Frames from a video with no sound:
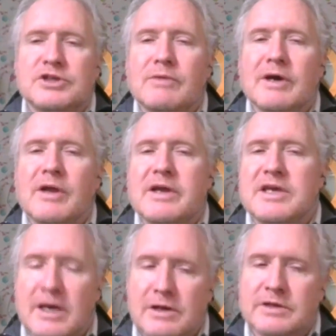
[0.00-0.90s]
Somewhere
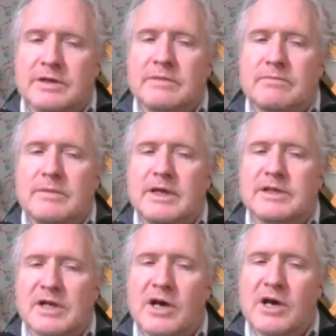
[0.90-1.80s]
like Canada
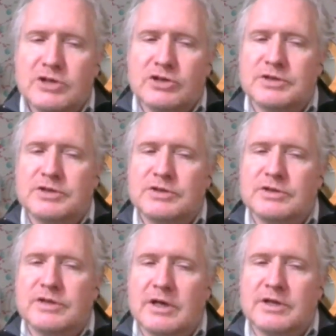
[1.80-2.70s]
is a high
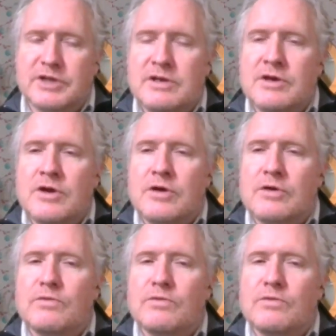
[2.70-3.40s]
trust society